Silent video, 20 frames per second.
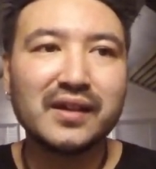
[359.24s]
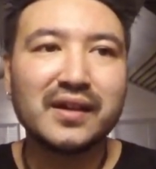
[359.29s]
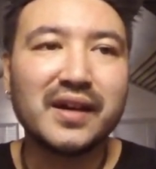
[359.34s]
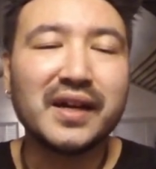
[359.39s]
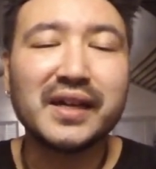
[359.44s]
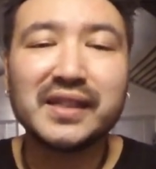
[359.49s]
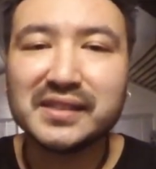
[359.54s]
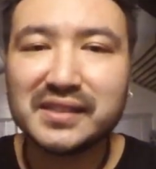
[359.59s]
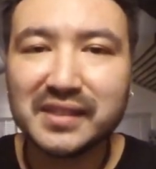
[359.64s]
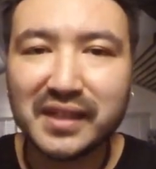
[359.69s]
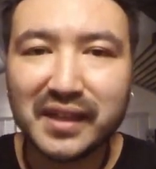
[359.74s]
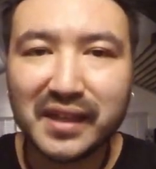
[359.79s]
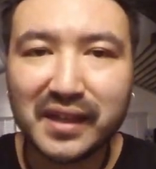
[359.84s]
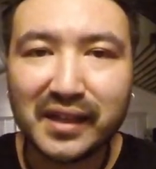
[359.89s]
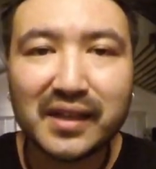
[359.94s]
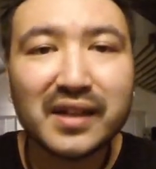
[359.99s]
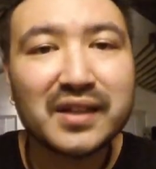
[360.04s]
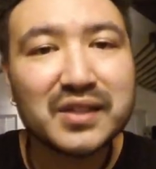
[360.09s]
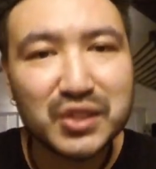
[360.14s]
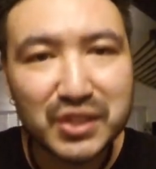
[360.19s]
I
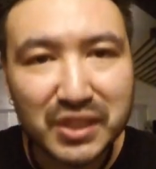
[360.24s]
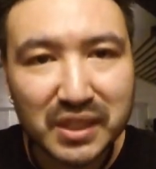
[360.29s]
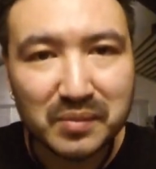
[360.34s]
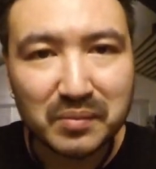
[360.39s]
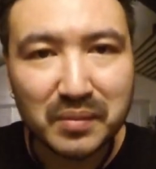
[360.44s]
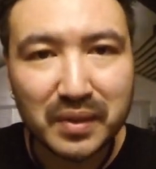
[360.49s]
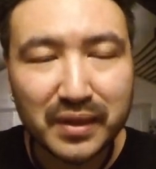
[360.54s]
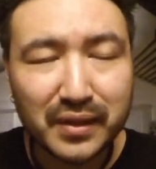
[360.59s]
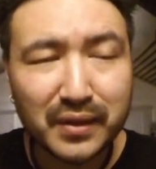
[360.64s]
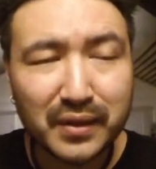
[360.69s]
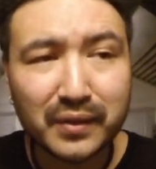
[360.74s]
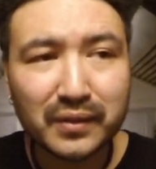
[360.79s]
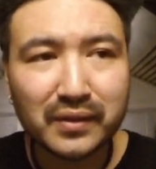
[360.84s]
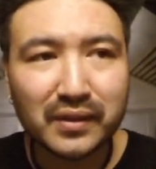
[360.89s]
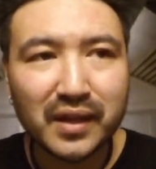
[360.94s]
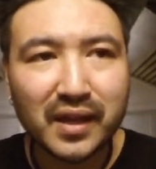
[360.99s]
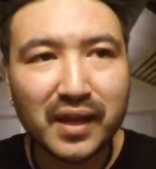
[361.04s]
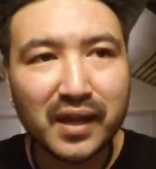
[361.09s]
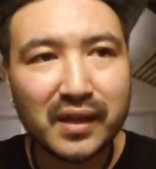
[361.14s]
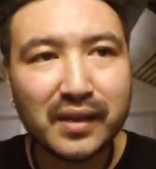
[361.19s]
say a cheat
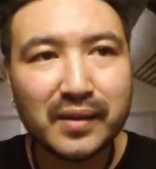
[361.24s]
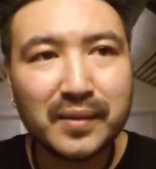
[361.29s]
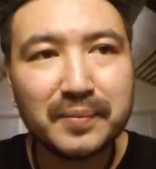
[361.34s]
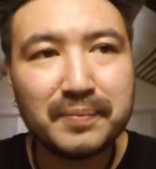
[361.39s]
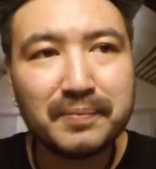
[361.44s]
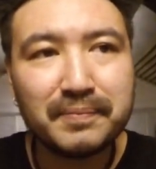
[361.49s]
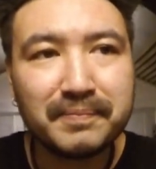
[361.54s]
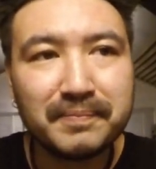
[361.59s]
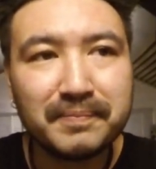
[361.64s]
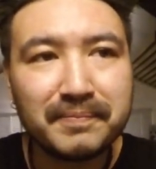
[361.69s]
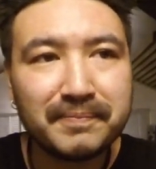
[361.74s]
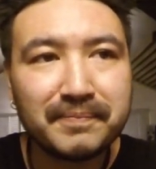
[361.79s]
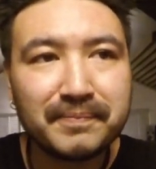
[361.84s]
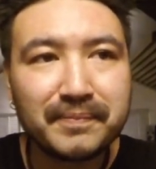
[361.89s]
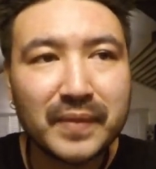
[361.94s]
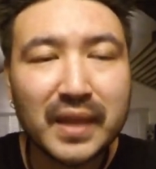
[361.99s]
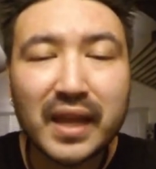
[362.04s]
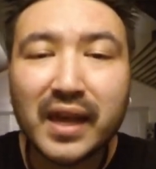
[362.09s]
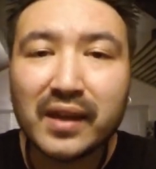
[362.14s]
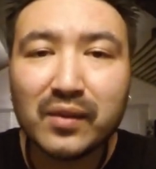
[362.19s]
meal. And
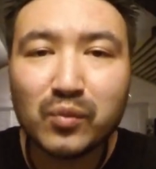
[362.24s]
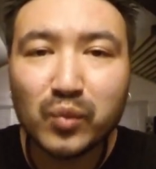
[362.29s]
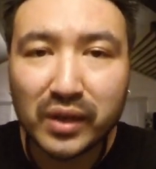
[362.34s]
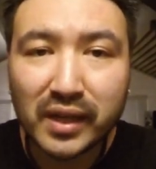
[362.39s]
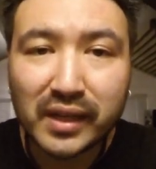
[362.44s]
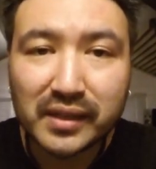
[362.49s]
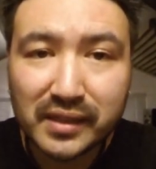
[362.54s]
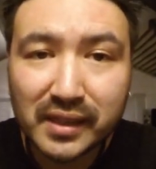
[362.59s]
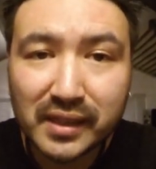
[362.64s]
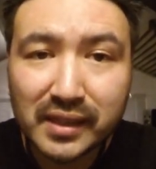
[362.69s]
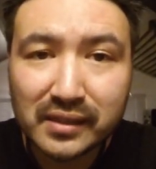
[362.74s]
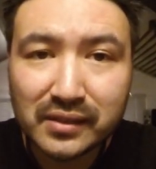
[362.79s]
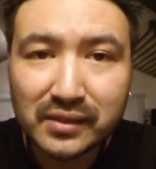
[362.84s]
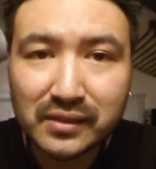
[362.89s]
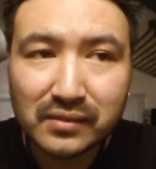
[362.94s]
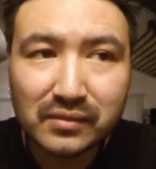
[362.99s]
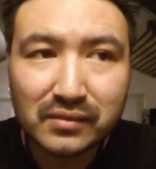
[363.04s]
when I did